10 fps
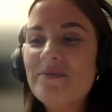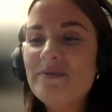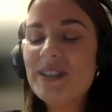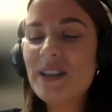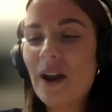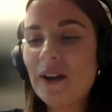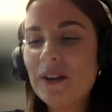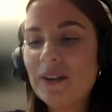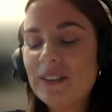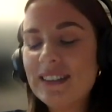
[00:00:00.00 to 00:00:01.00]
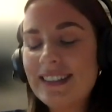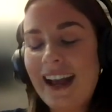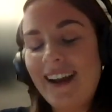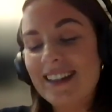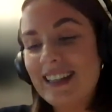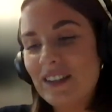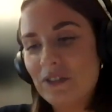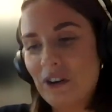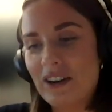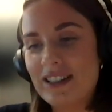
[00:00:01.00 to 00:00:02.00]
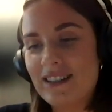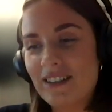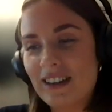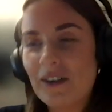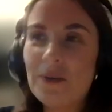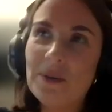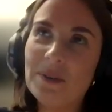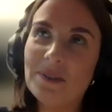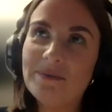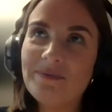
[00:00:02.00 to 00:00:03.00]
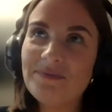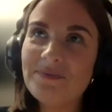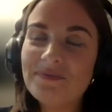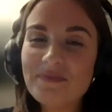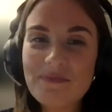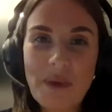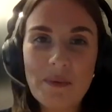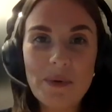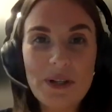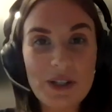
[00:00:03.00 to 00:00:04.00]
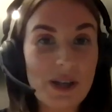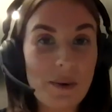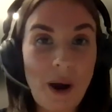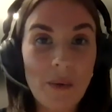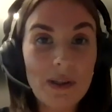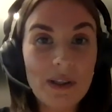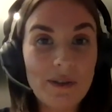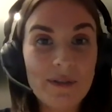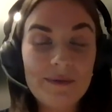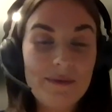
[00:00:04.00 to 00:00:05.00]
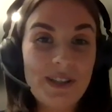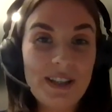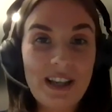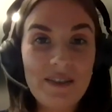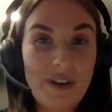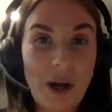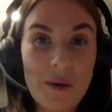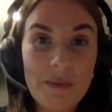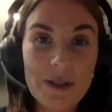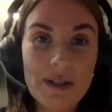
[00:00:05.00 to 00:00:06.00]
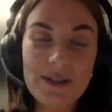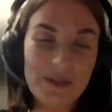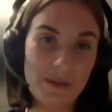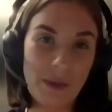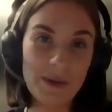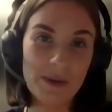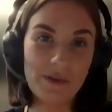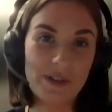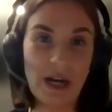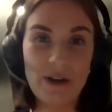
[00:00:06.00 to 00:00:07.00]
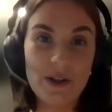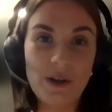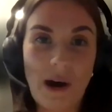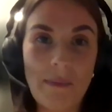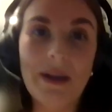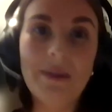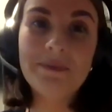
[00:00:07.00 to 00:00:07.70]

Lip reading: So yeah, I think for us, it's kind of like, oh, well, maybe we just go out with the envelope that's the most sort of attention grabbing.